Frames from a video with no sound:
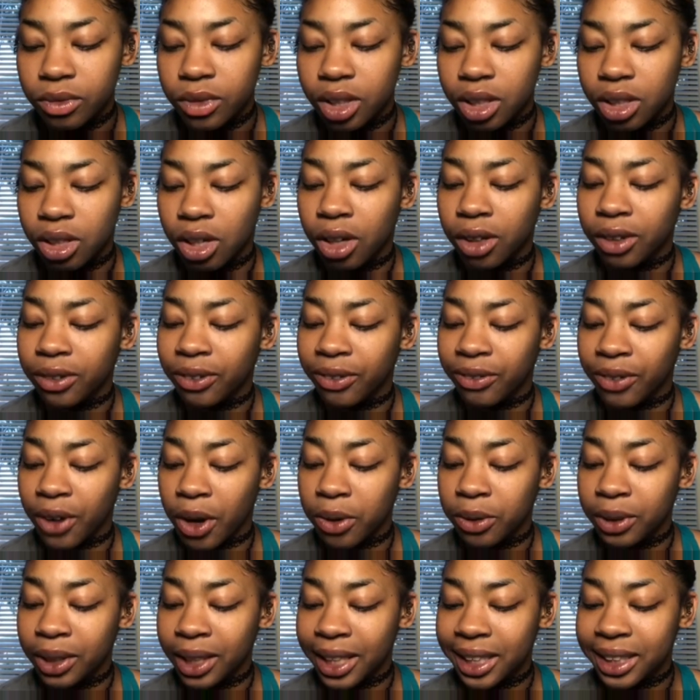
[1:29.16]
Her
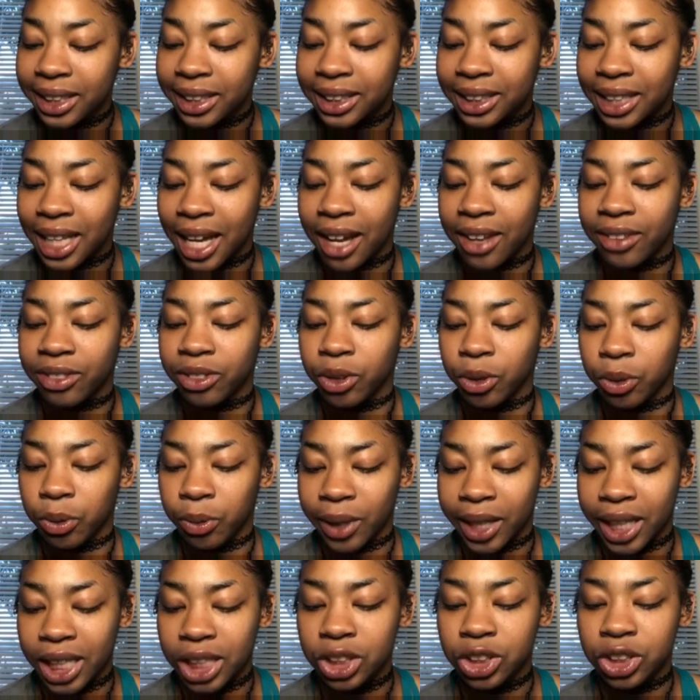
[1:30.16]
focus and the
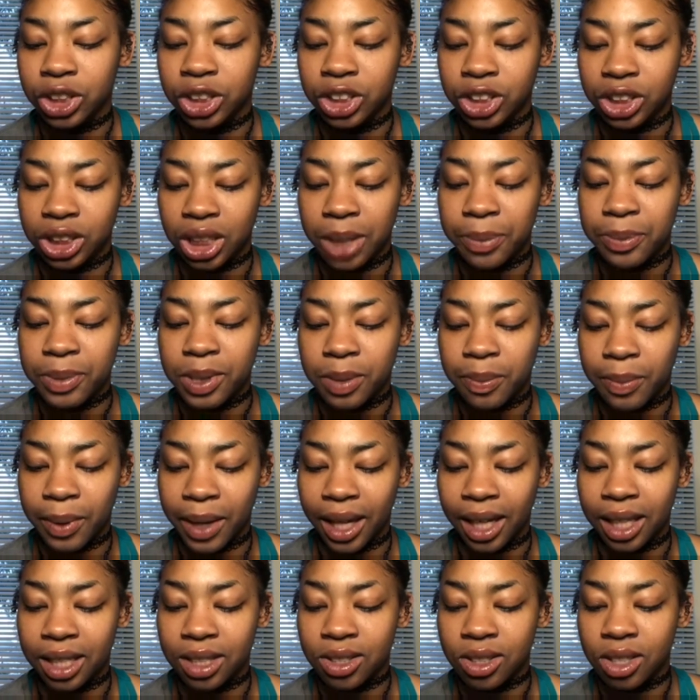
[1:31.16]
way she shapes
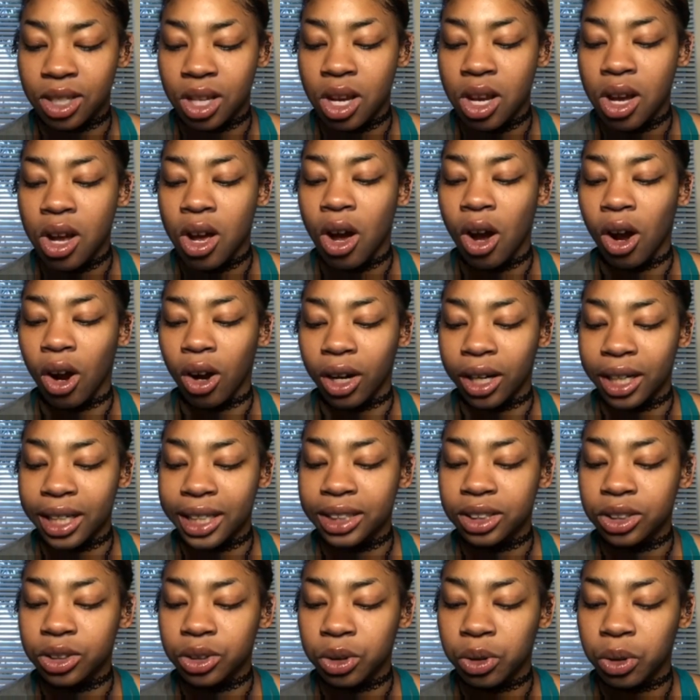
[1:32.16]
space are
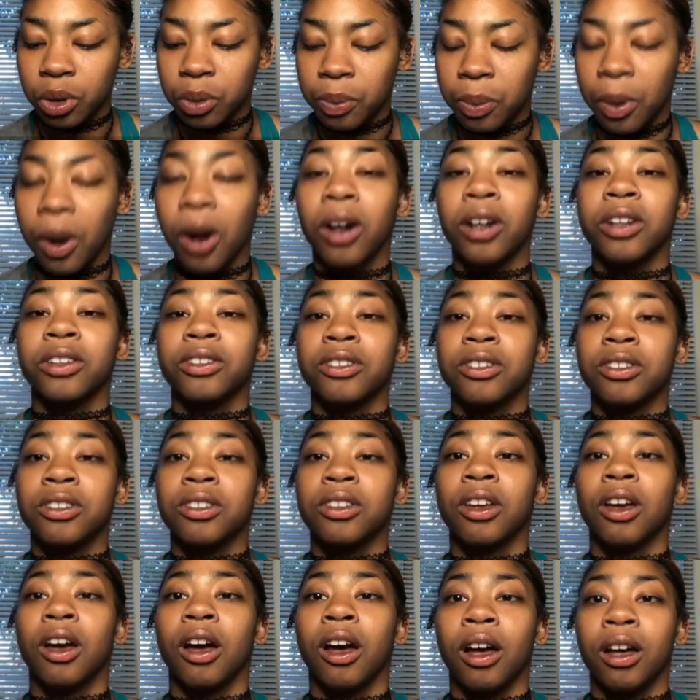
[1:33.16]
integral parts
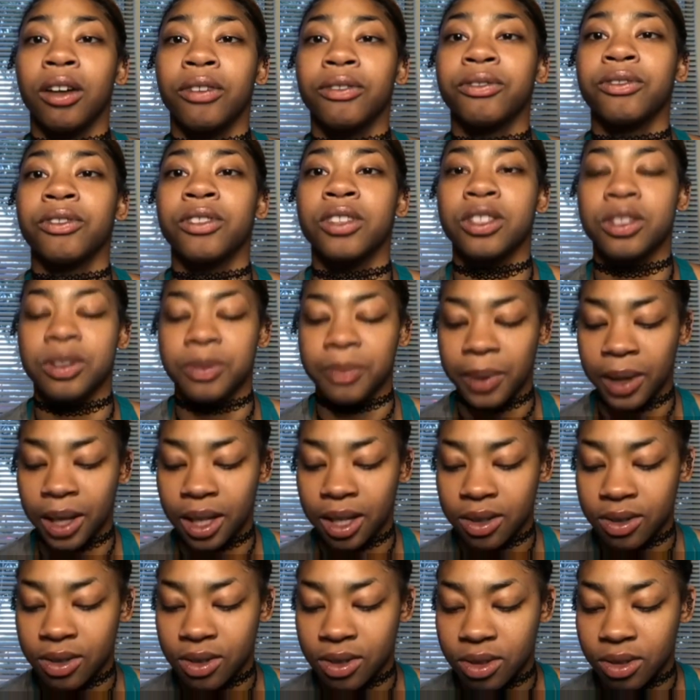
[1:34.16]
of the
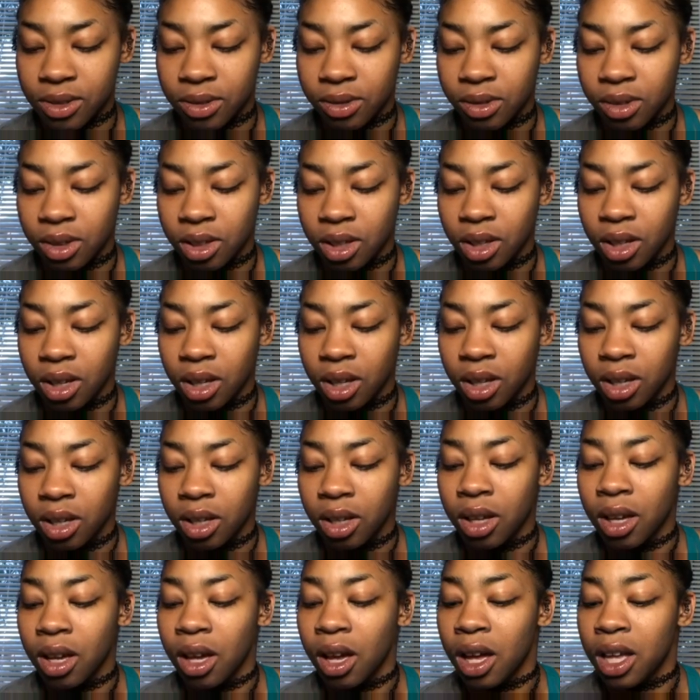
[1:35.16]
space.
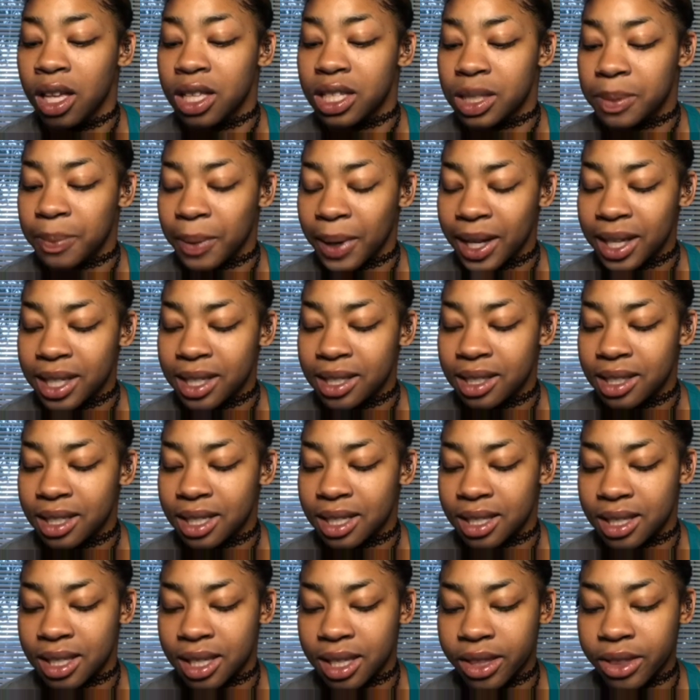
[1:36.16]
Space
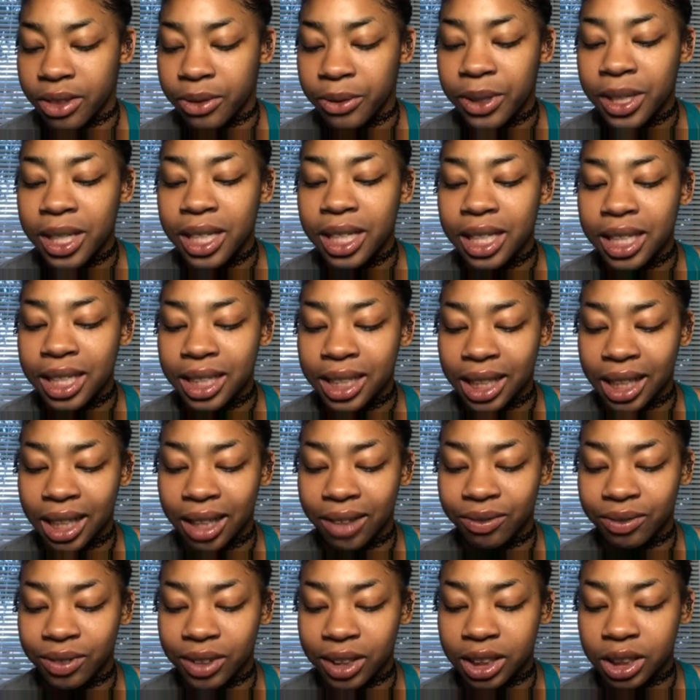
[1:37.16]
is the 3D
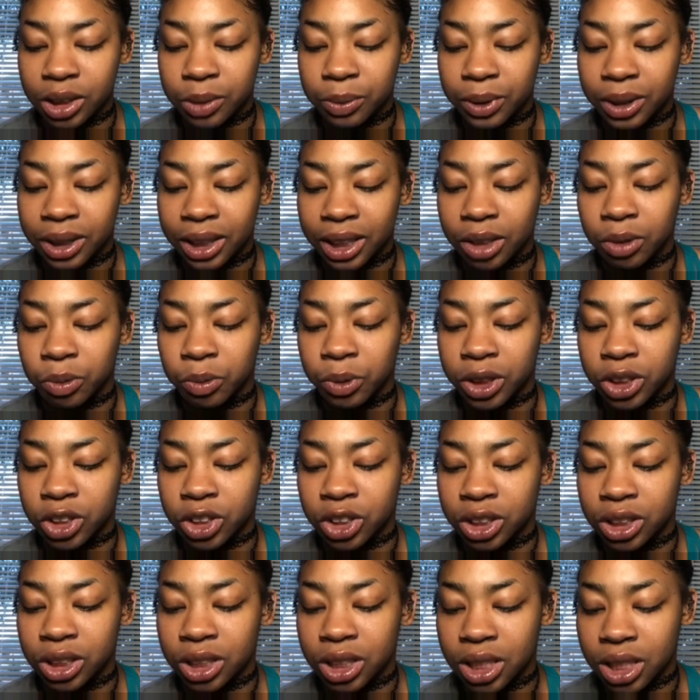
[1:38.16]
canvas within
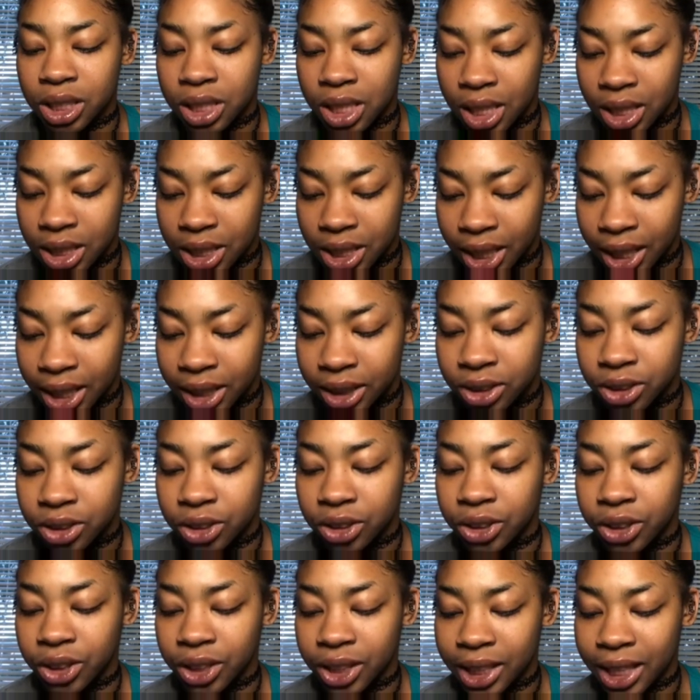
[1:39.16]
which the dancer
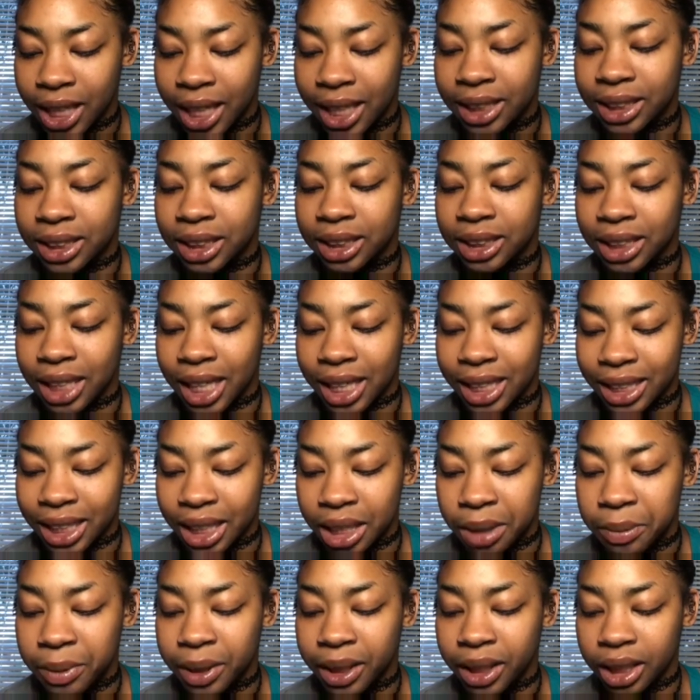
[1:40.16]
creates a
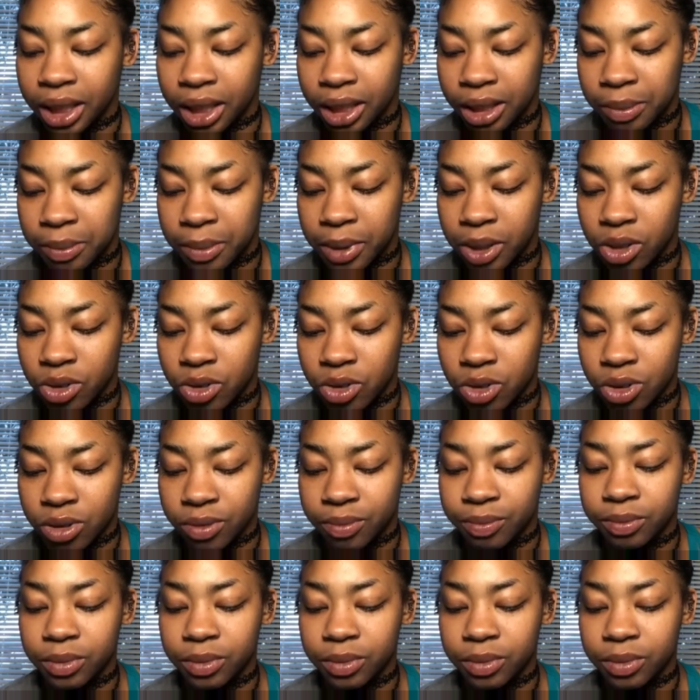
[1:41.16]
dynamic image.